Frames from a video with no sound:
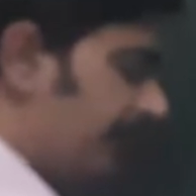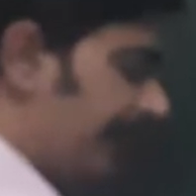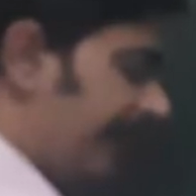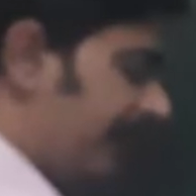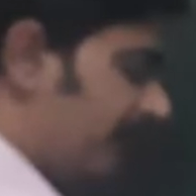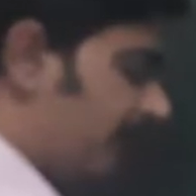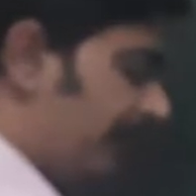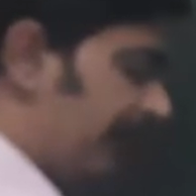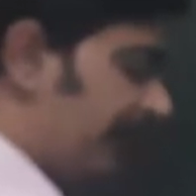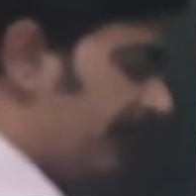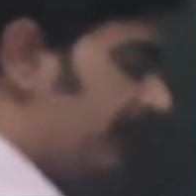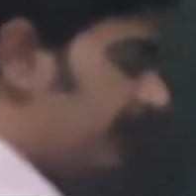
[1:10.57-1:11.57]
at one
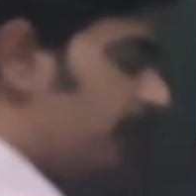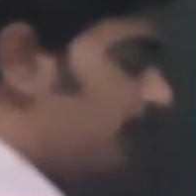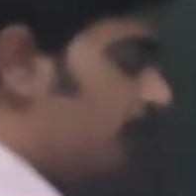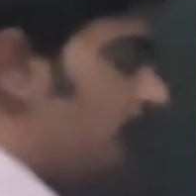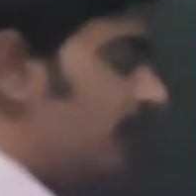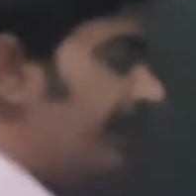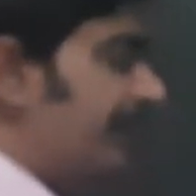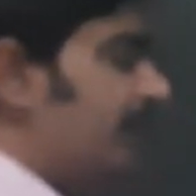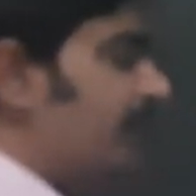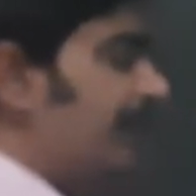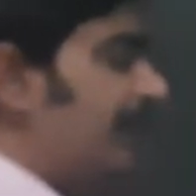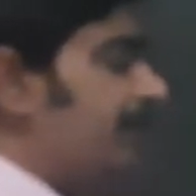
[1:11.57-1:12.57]
end. Closed
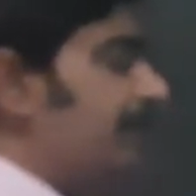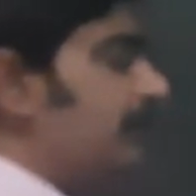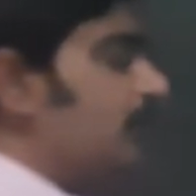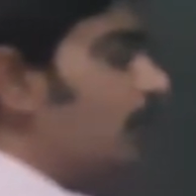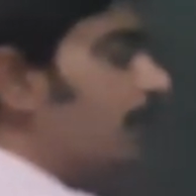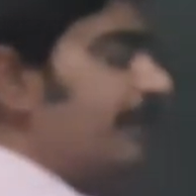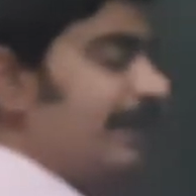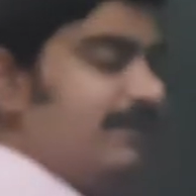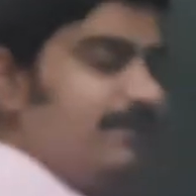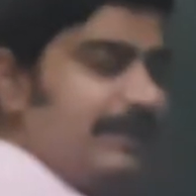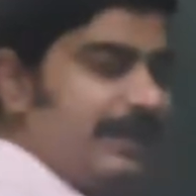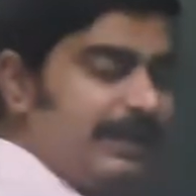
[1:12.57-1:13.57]
at one end means open
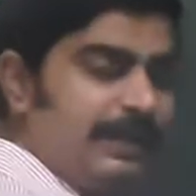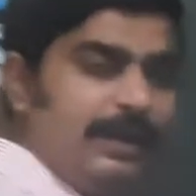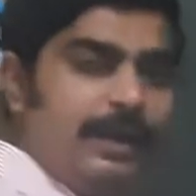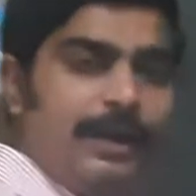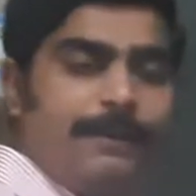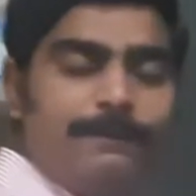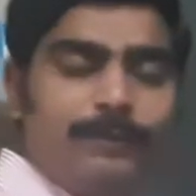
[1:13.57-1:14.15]
at one end.